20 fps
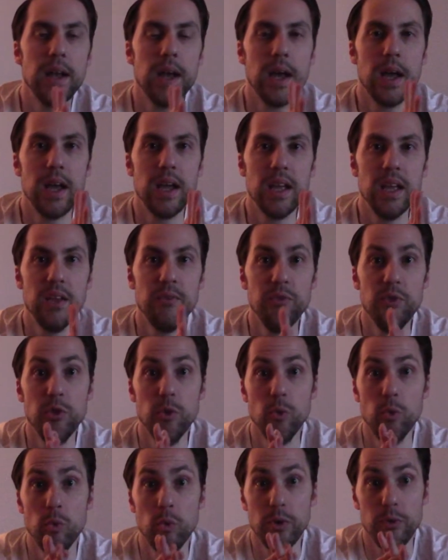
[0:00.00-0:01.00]
Uh, if you
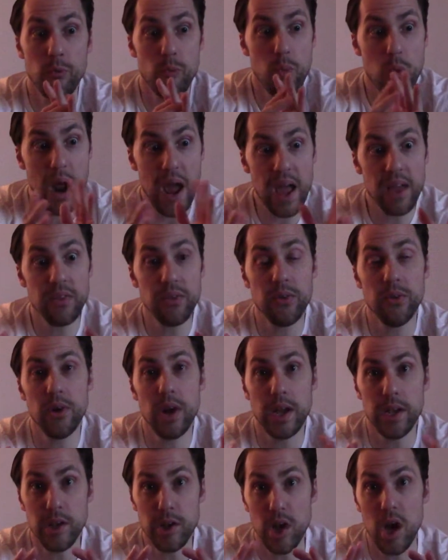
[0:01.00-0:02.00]
would rather
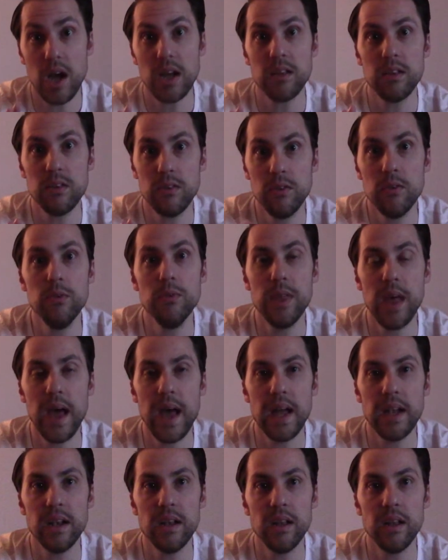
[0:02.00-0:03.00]
I not do
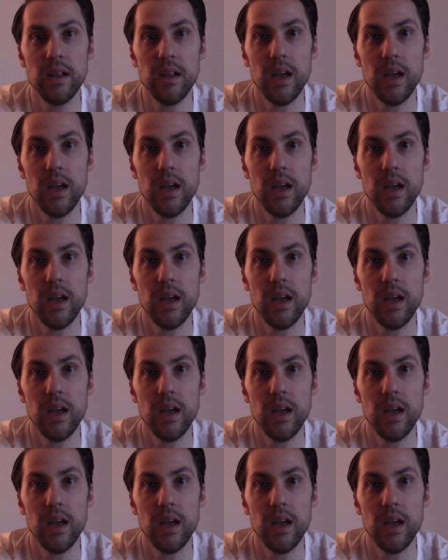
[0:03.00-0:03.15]
that,